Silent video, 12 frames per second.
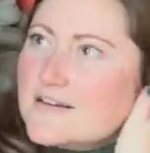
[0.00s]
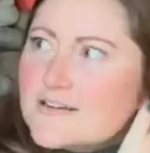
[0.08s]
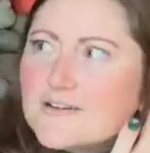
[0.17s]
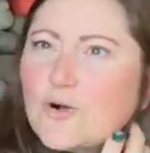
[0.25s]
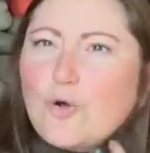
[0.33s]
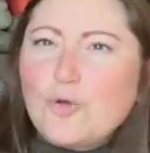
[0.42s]

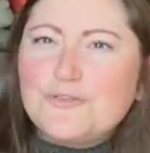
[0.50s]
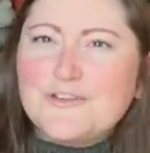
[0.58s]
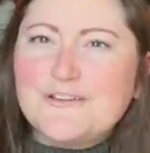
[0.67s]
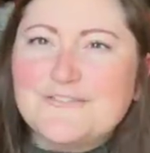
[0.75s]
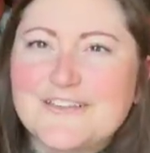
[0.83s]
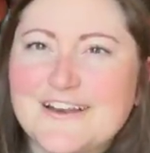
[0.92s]
cold
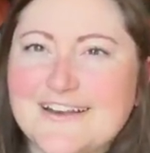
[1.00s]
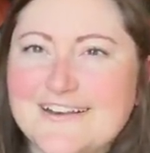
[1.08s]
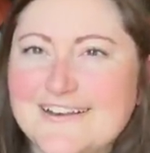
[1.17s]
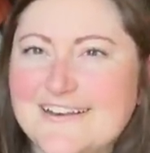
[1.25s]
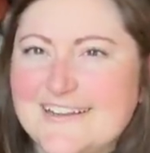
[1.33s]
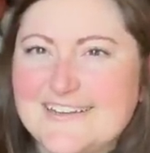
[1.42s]
enough that I
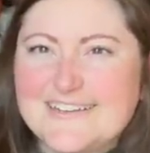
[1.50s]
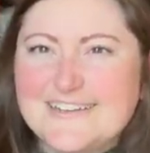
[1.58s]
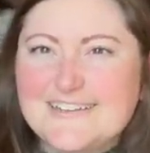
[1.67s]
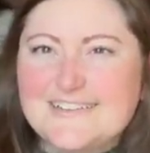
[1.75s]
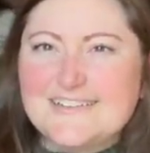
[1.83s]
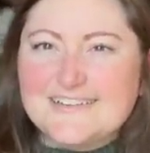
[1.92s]
need
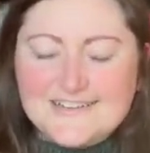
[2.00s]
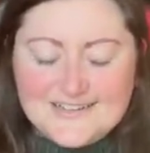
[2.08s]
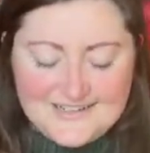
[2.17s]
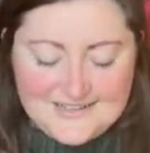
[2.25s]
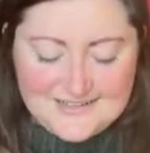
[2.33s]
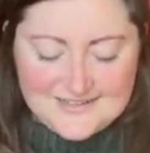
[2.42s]
it,
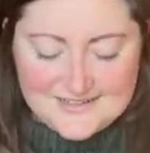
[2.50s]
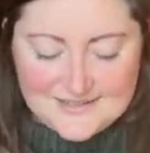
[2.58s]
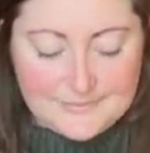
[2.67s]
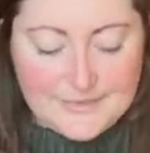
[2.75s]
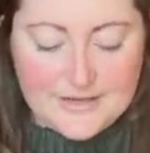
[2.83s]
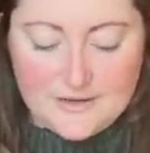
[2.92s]

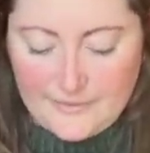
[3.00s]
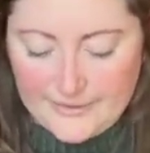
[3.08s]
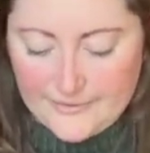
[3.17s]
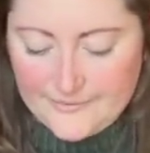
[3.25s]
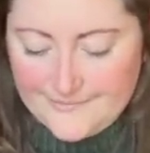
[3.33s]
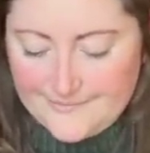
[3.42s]
but it will